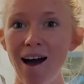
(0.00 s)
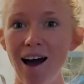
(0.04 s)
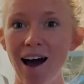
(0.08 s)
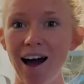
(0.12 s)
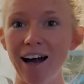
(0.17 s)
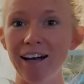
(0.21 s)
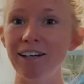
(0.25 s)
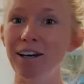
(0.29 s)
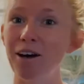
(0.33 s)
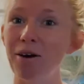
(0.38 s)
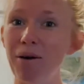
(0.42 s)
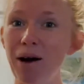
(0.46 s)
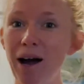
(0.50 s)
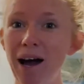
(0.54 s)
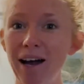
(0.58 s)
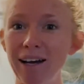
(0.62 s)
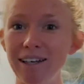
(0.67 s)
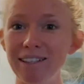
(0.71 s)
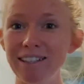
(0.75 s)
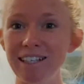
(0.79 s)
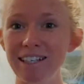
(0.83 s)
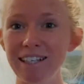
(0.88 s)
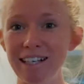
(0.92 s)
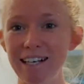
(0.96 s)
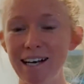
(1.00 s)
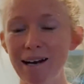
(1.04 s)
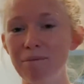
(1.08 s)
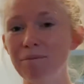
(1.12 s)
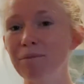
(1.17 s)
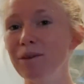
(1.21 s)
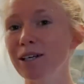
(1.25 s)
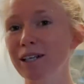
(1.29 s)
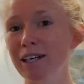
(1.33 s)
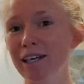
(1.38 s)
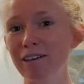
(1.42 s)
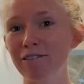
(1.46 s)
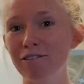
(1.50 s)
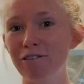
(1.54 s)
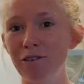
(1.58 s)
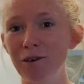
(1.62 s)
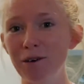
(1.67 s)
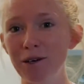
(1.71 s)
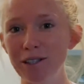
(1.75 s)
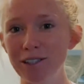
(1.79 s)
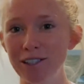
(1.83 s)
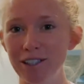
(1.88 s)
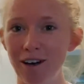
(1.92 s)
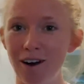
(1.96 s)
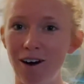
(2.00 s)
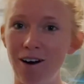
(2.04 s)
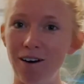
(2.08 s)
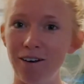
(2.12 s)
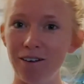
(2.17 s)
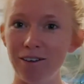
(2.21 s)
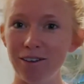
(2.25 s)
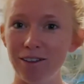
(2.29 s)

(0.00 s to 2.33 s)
I know I did, and I'm looking forward to all